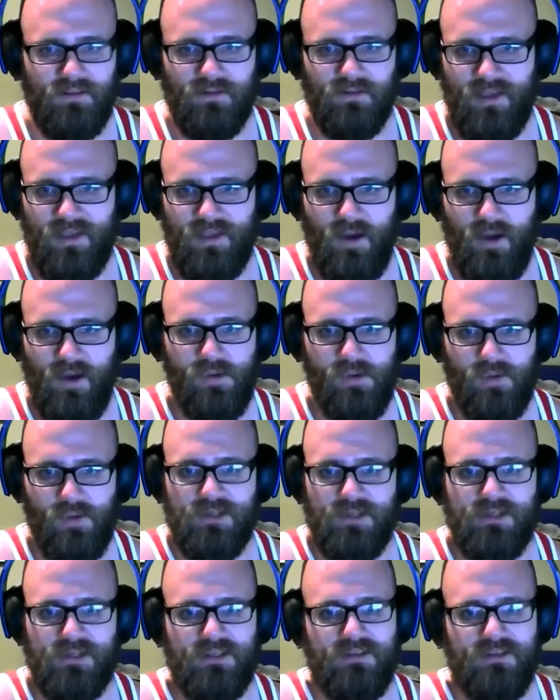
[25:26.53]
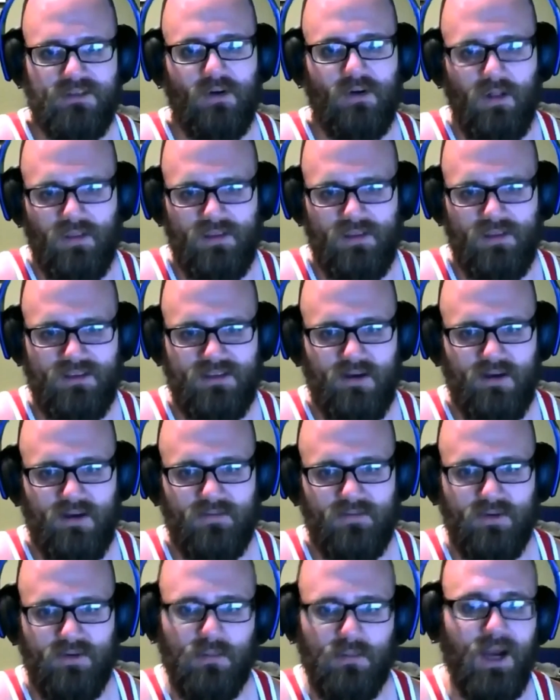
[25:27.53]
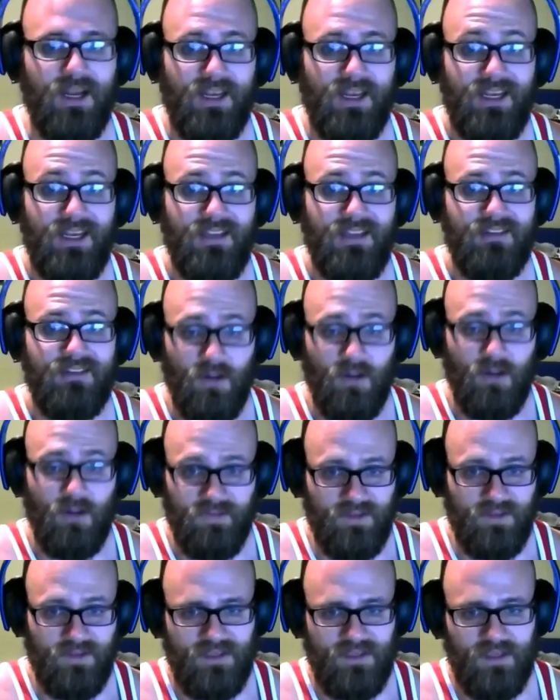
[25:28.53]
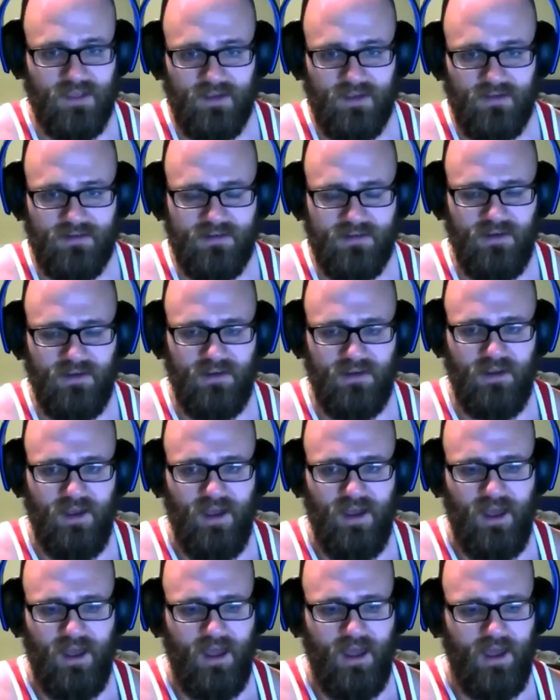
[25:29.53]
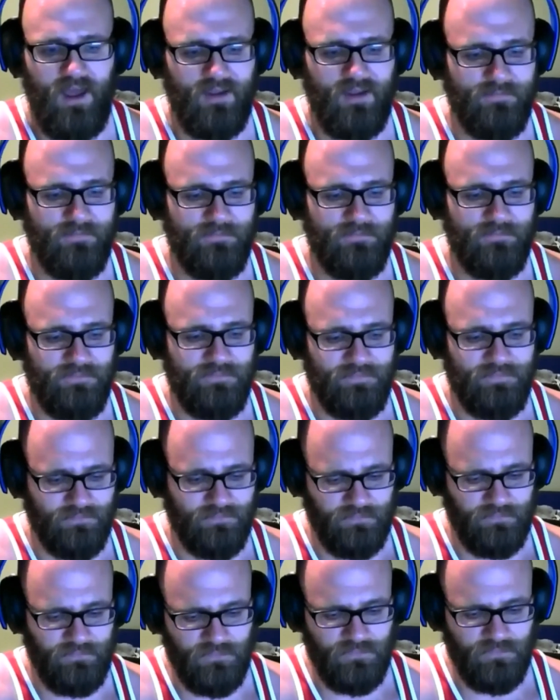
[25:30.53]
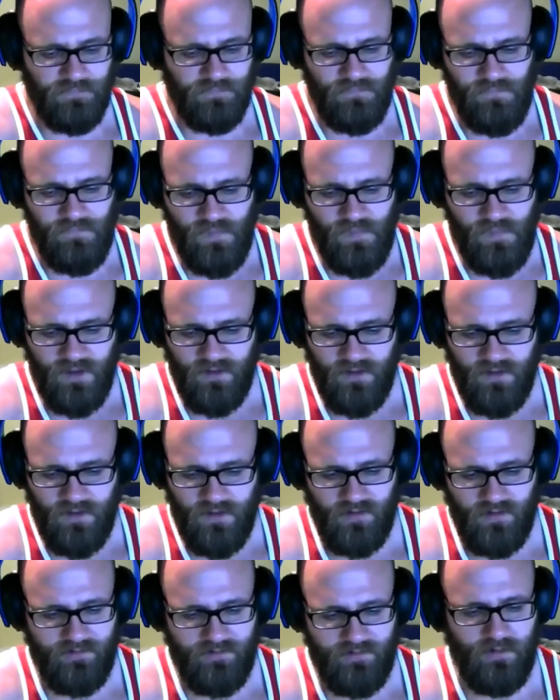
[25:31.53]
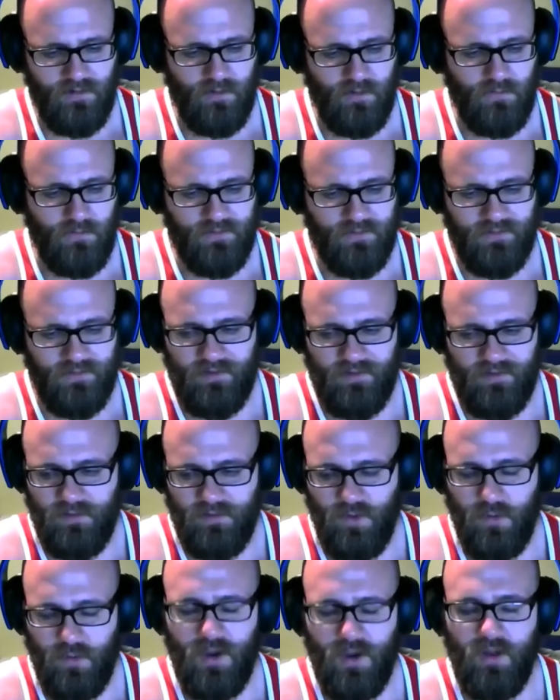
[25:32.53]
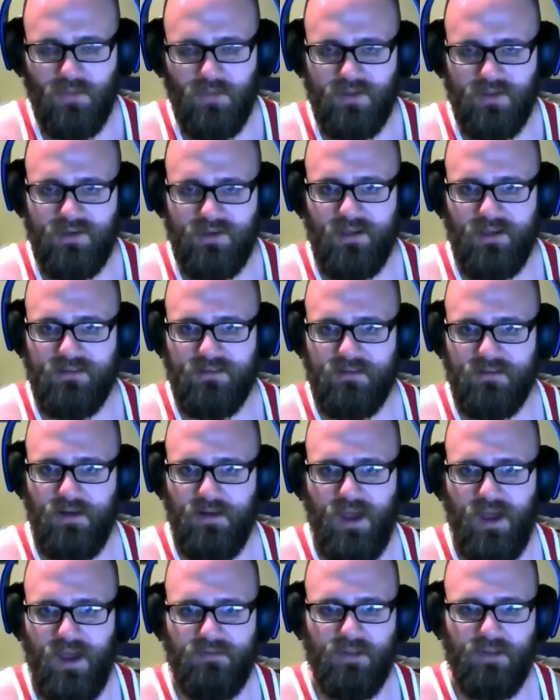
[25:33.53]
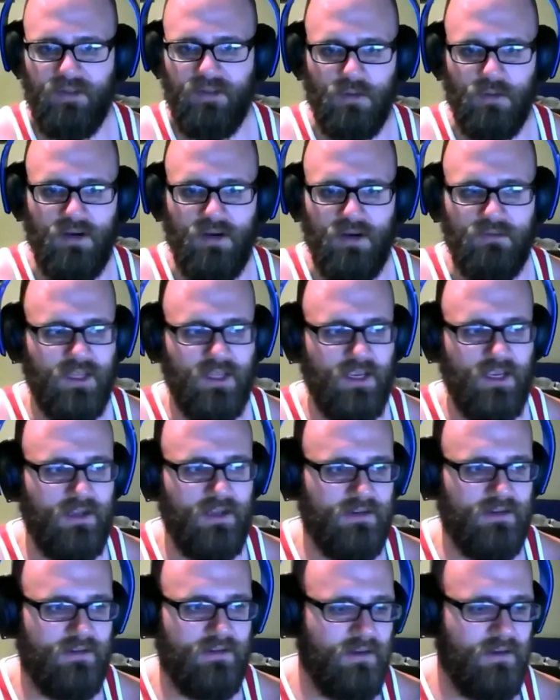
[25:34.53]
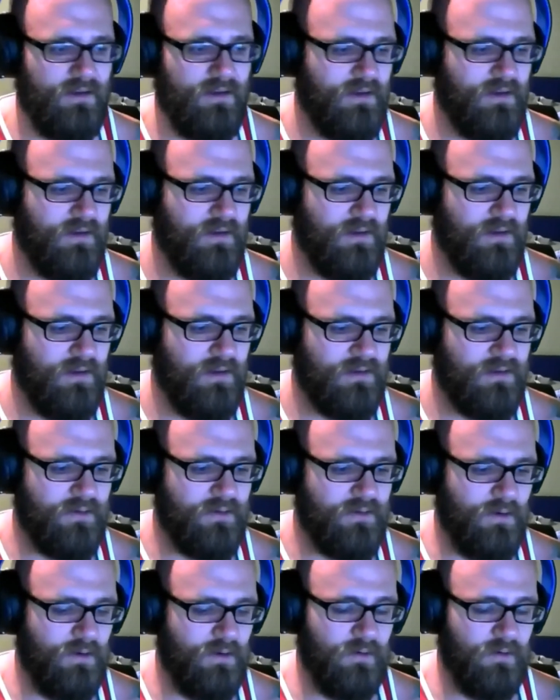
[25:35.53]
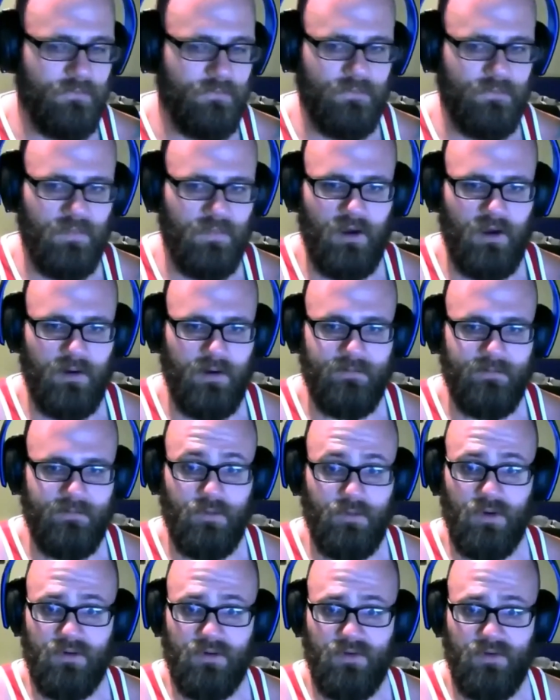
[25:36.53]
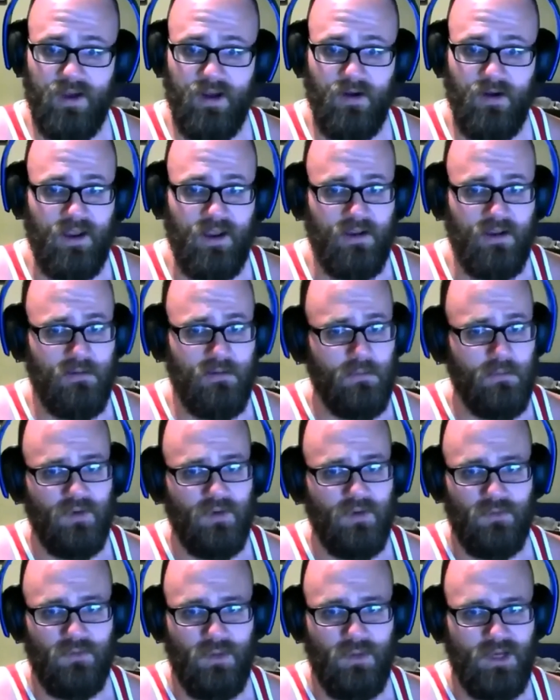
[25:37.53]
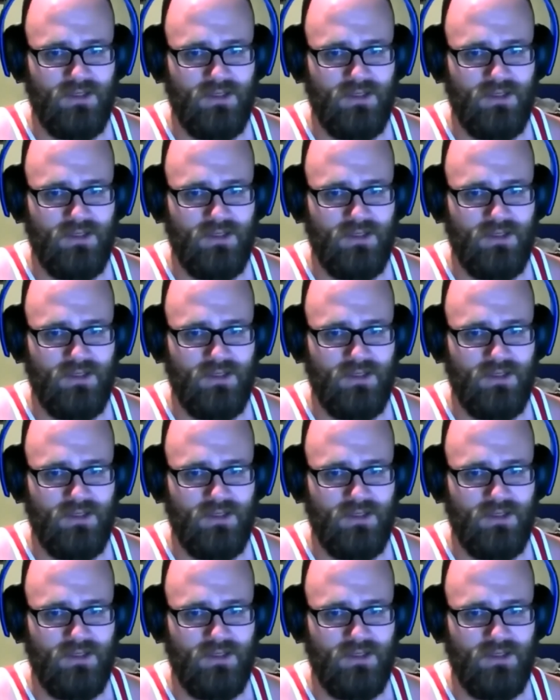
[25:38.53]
There's healthy regions for all this stuff. Your body needs all of these things, and a normal healthy diet's going to have a little bit of everything in it. So If you want to find out any more information,